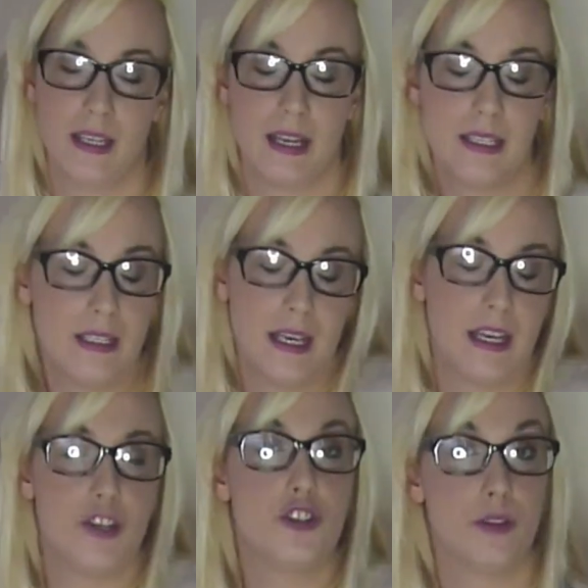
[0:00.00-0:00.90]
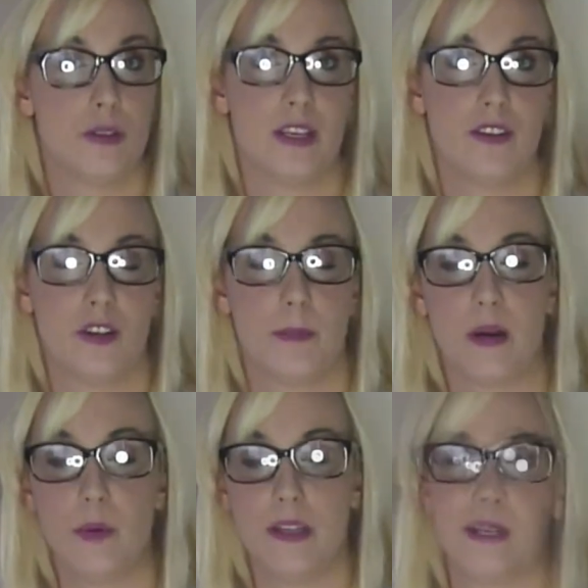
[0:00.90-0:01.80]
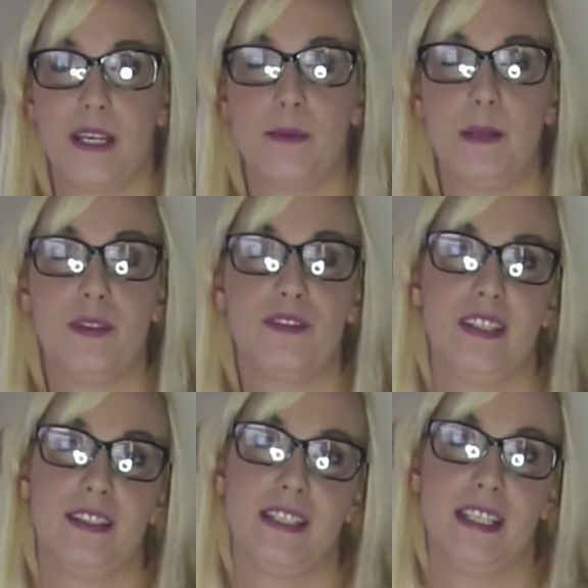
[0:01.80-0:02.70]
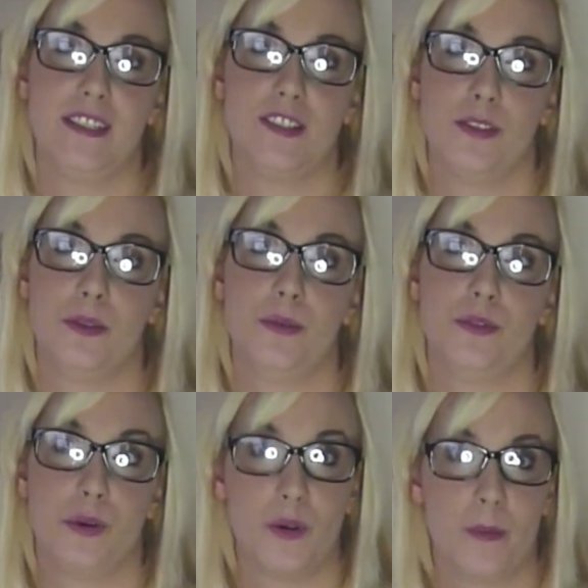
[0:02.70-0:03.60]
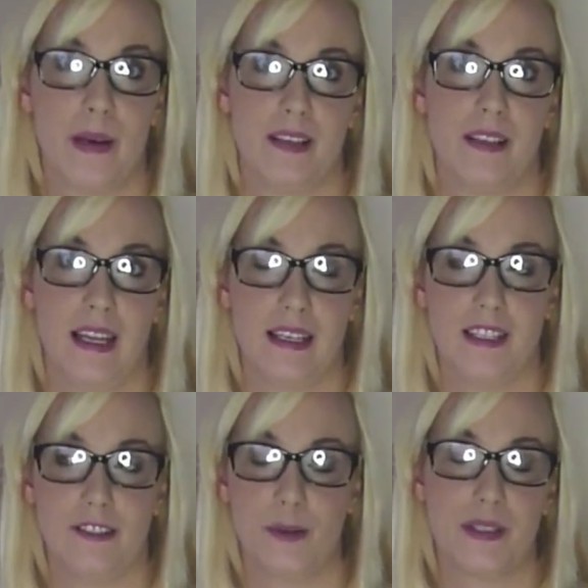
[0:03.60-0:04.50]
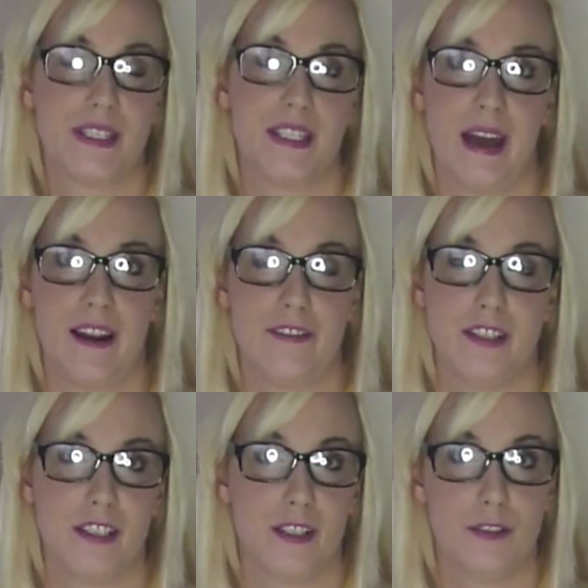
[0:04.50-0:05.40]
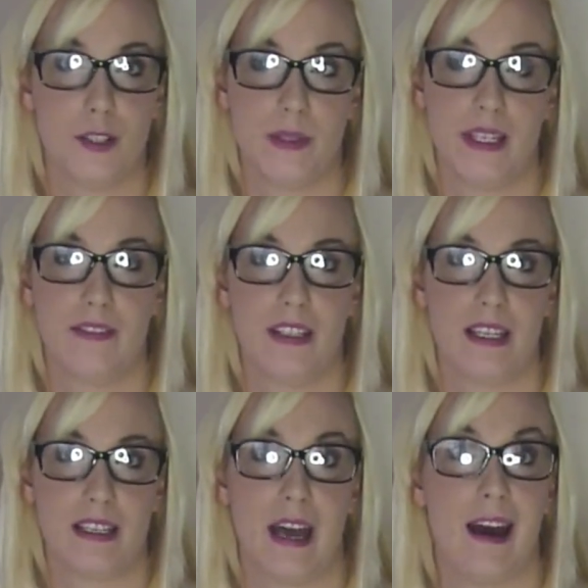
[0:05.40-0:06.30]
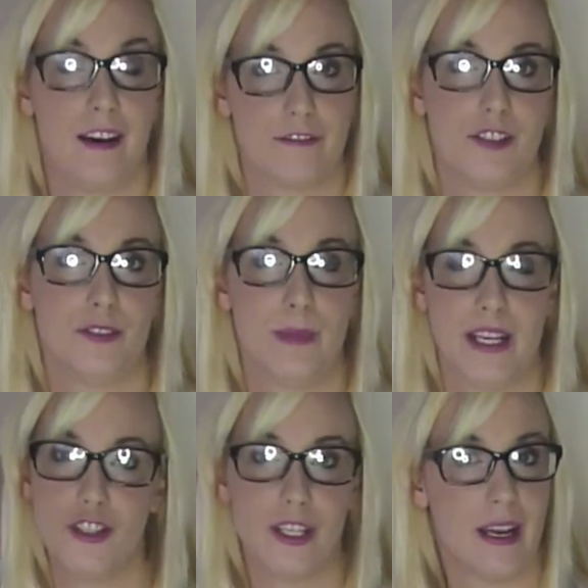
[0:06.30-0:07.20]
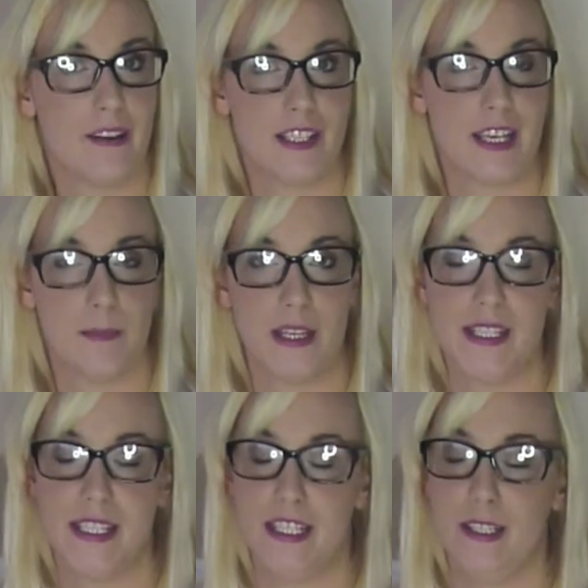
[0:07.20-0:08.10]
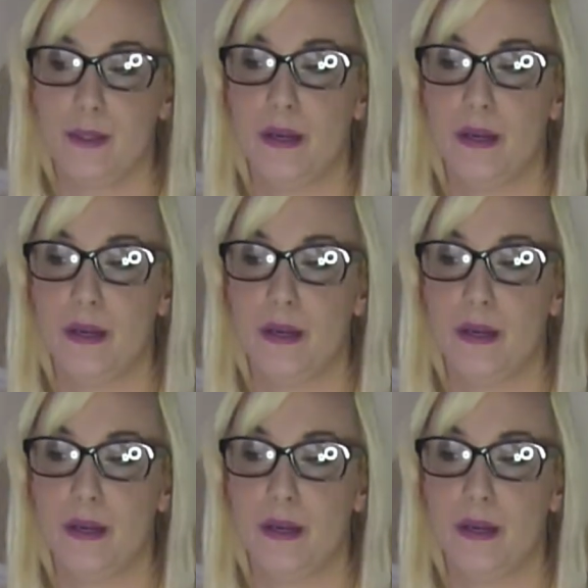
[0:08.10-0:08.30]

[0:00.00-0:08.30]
any issue that you come out with, sometimes people feel the need to talk about it, like, you know, it's the elephant in the room and they feel like they have to mention it every time they see you.